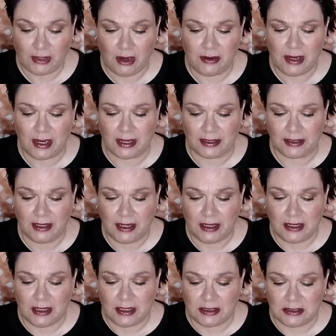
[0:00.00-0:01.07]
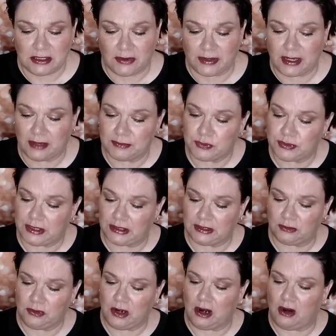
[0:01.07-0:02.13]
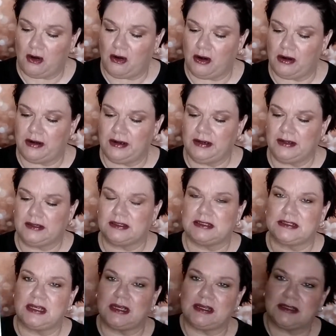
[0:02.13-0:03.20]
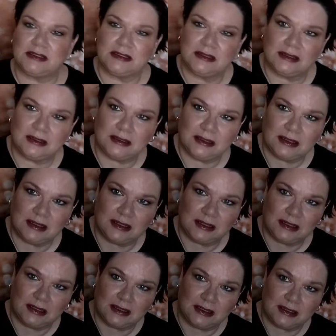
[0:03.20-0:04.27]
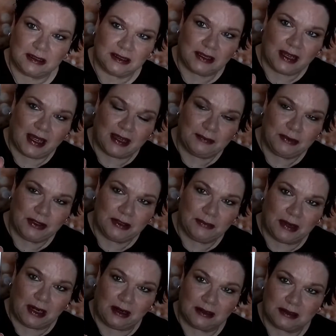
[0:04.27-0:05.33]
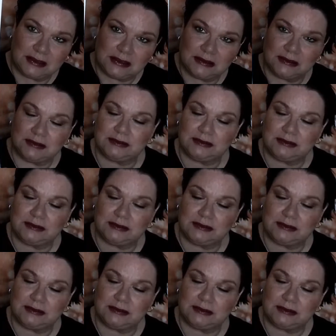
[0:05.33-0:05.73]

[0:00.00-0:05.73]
Okay, so it comes with a little card. It says K Beauty Box.